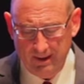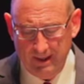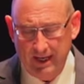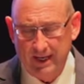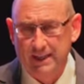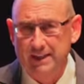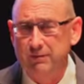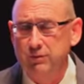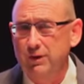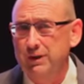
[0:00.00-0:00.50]

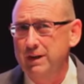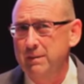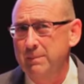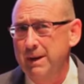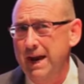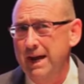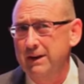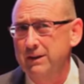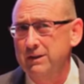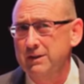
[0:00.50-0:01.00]
And different
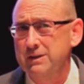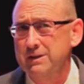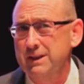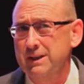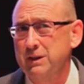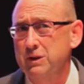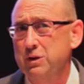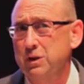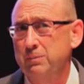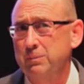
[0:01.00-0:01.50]
commanders
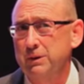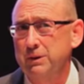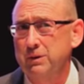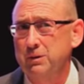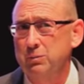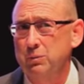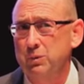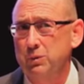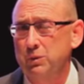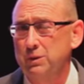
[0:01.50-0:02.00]
interpret
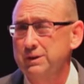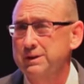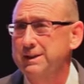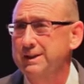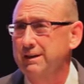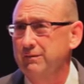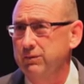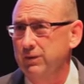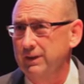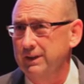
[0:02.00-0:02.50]
the rules
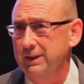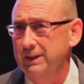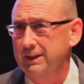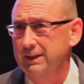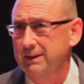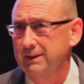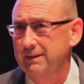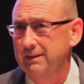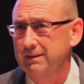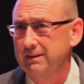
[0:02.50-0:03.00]
differently,
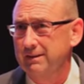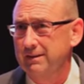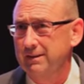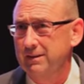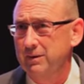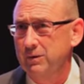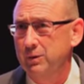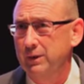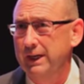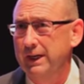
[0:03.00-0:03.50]

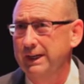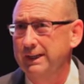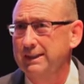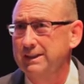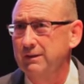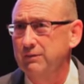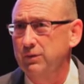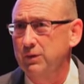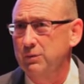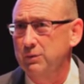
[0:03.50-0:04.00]
creating
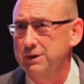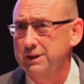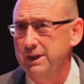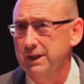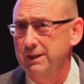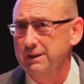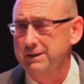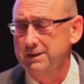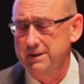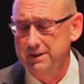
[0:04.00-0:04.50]
different
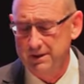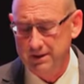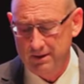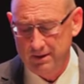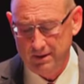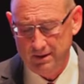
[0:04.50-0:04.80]
results.